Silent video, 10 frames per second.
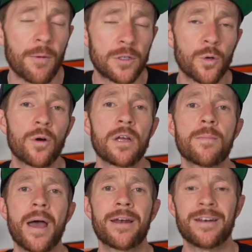we're talking
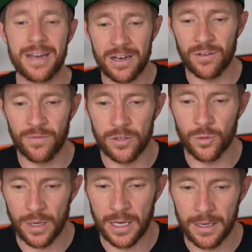about an
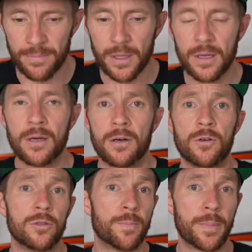individual here
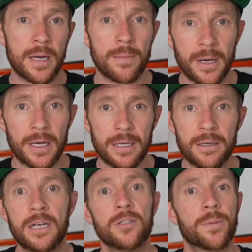who's
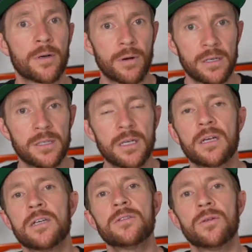PBing, he's progressing,
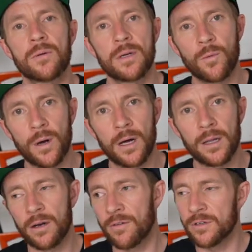he's doing
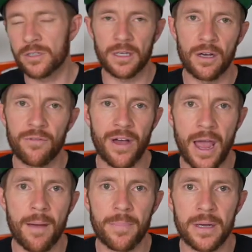well. And obviously I've
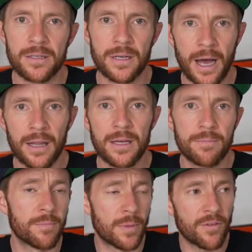handpicked Ali,
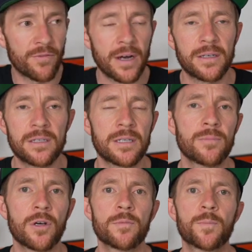but the fact is
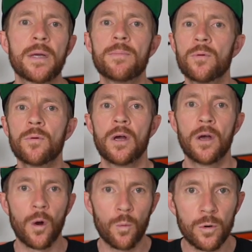sometimes people
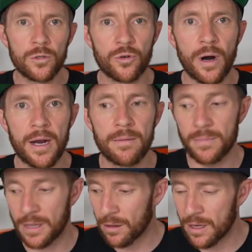will
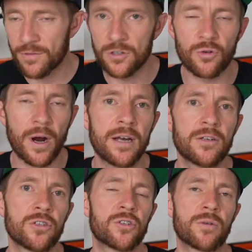train, they'll even train
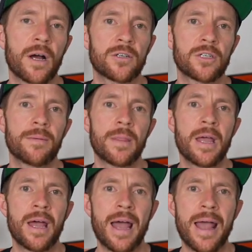to structure,
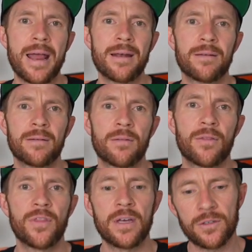and
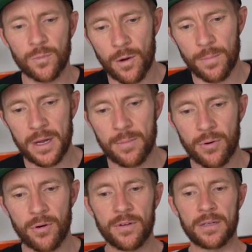things won't be
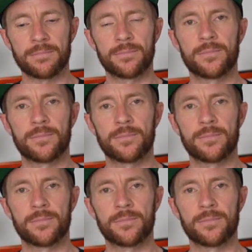improving.